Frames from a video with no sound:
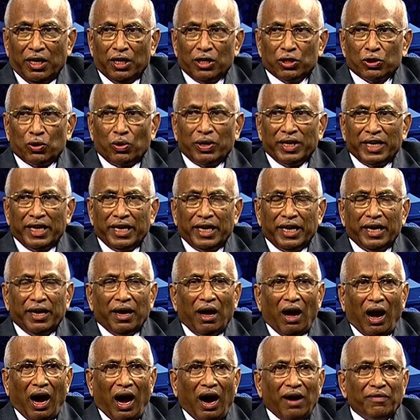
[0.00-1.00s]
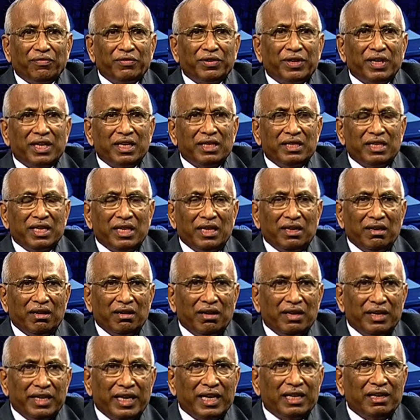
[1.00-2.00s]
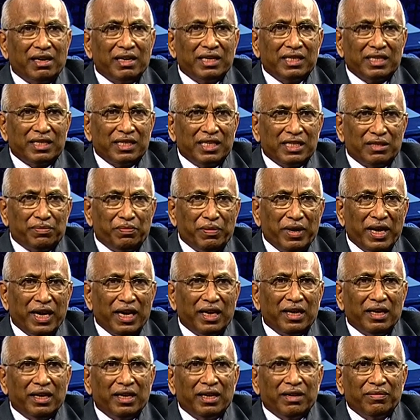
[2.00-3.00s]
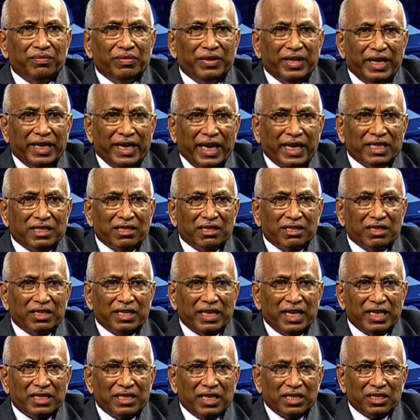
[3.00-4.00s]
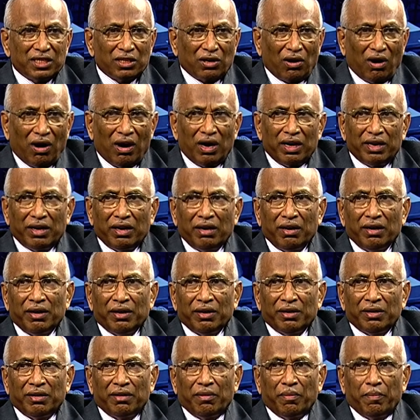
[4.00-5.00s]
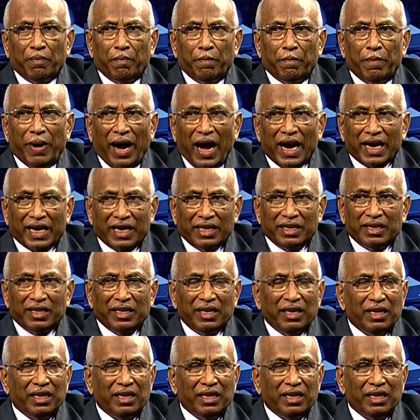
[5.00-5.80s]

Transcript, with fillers: So in a after the netlist is made the next stage is called backend